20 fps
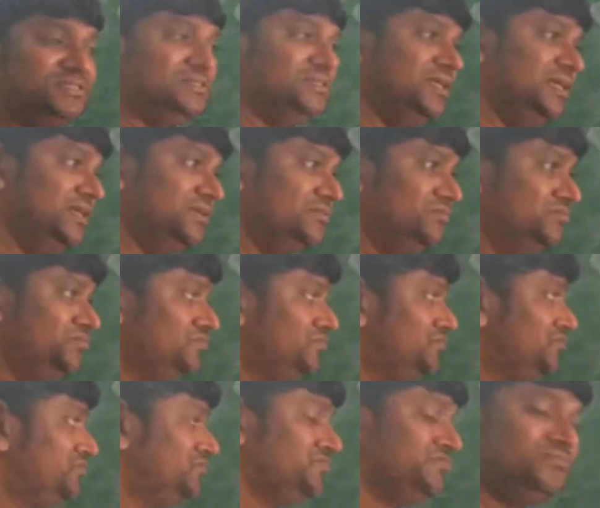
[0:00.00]
is there.
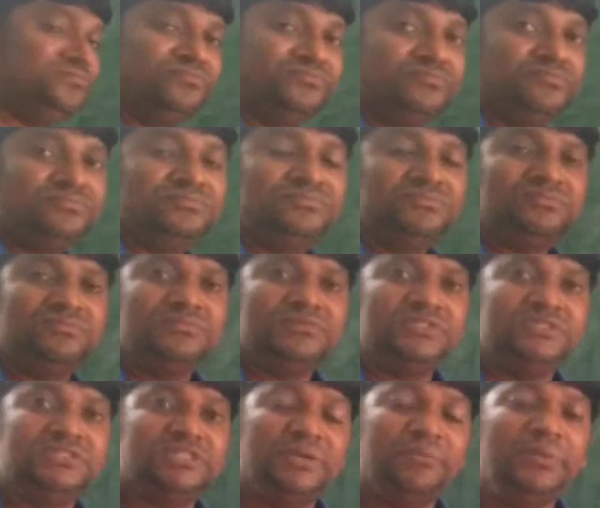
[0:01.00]

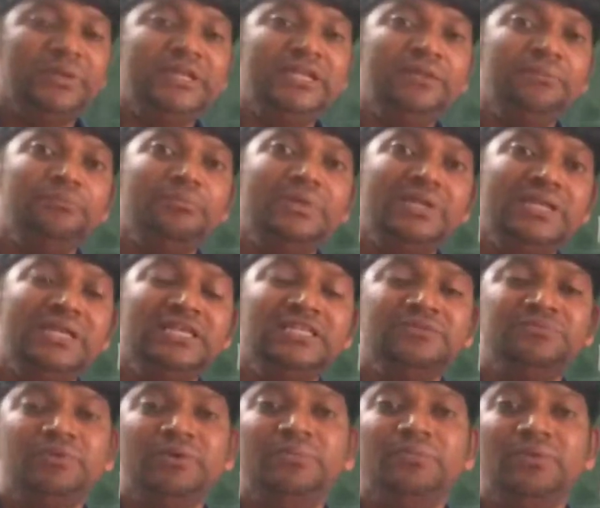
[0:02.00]
17 million
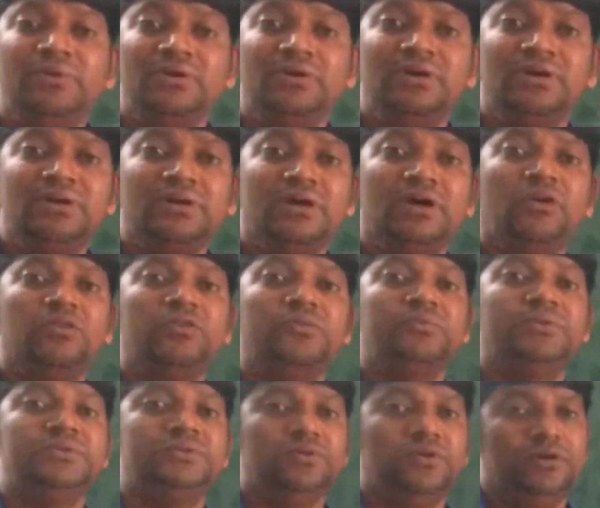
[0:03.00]
people are out
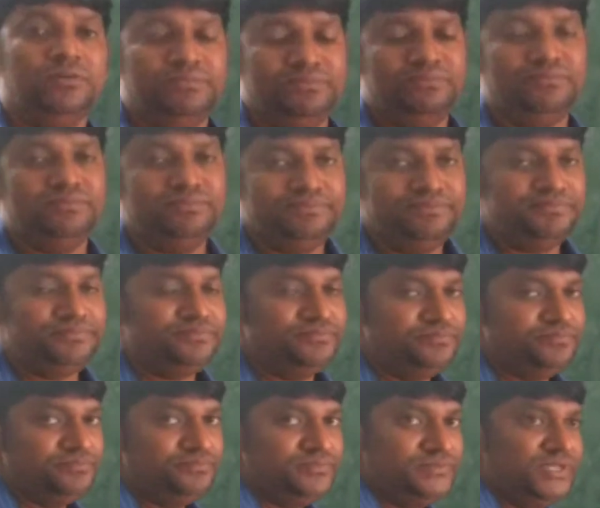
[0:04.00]
of the job.
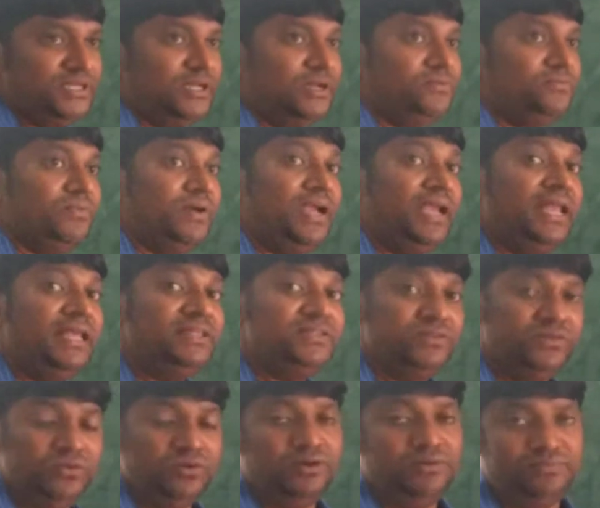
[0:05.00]
They are not
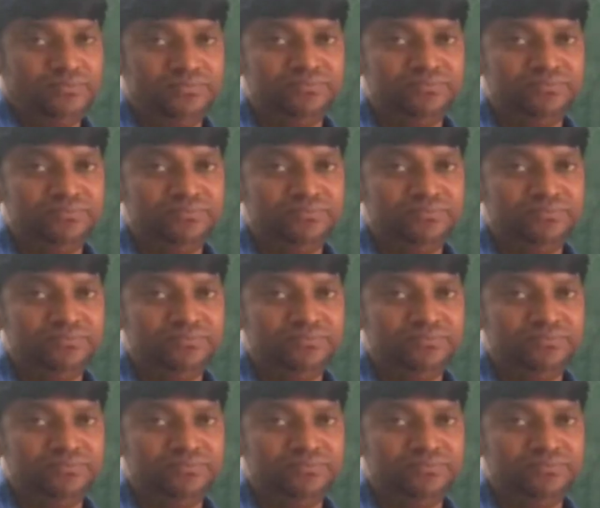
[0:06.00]
finding job.